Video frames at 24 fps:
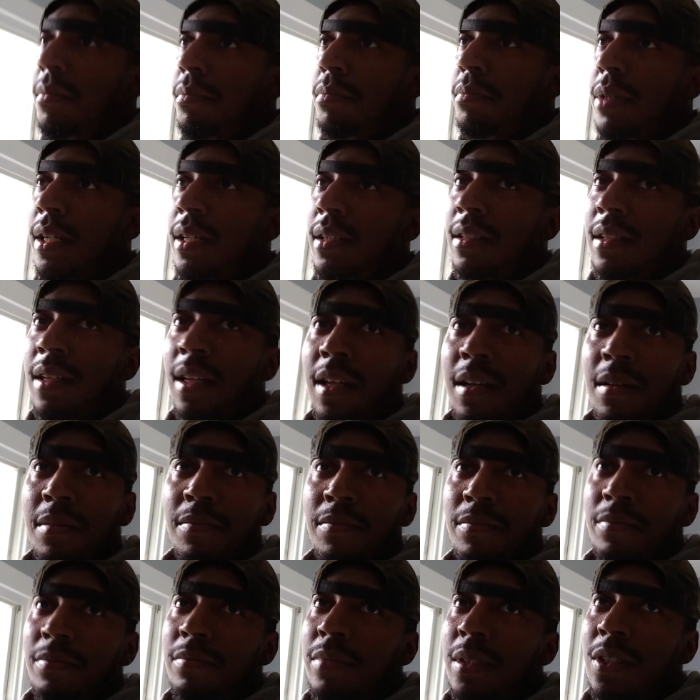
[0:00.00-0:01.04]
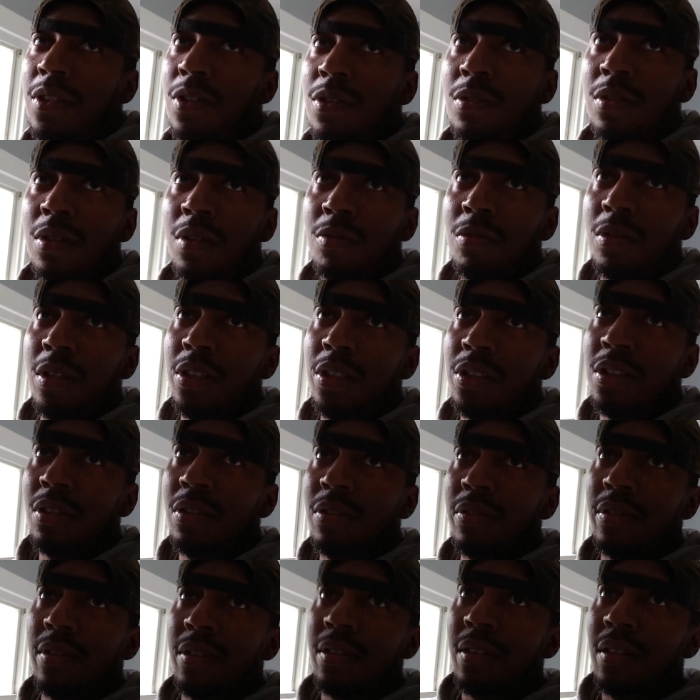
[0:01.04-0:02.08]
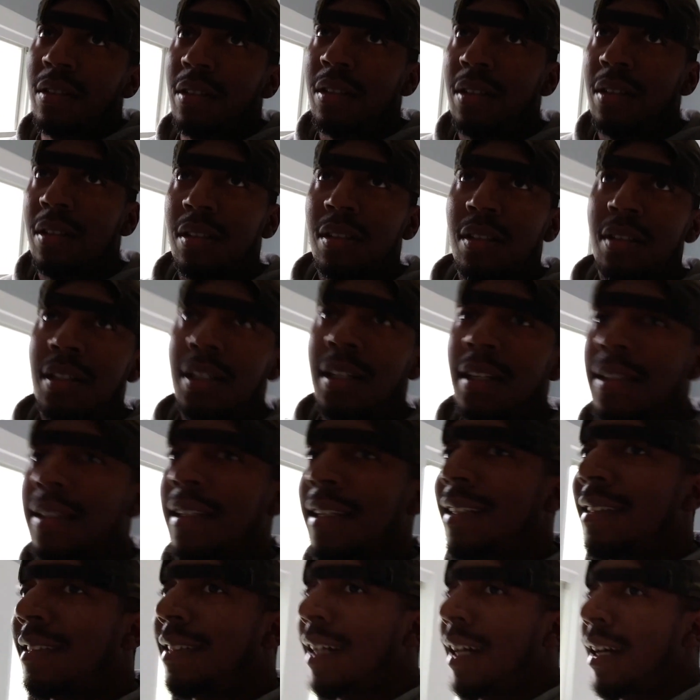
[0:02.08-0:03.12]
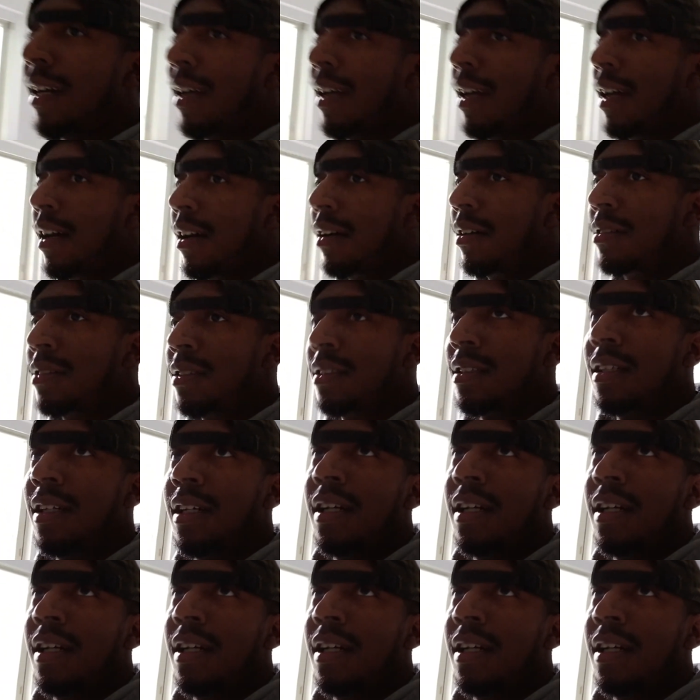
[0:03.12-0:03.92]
But yeah, been doing a once over the entire house.